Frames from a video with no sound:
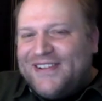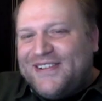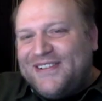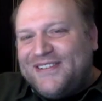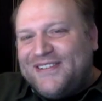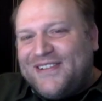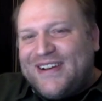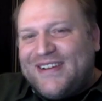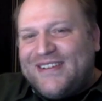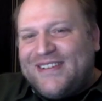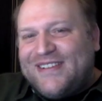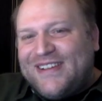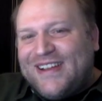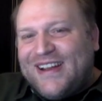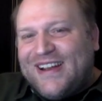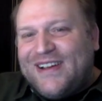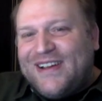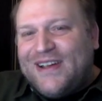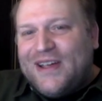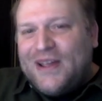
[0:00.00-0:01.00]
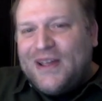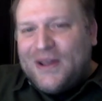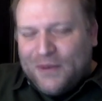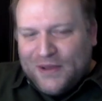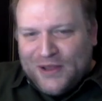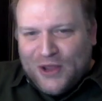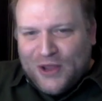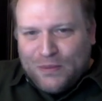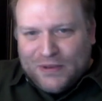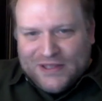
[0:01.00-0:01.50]
With
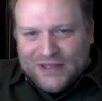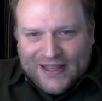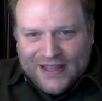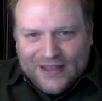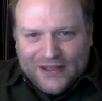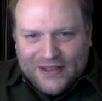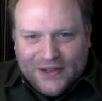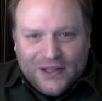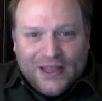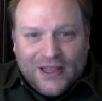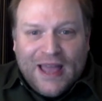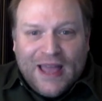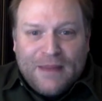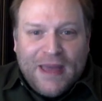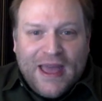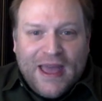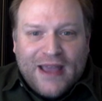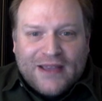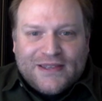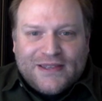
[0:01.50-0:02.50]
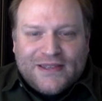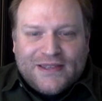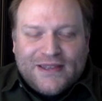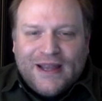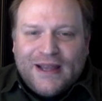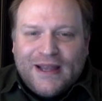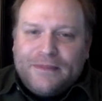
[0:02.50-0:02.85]
no particular climax.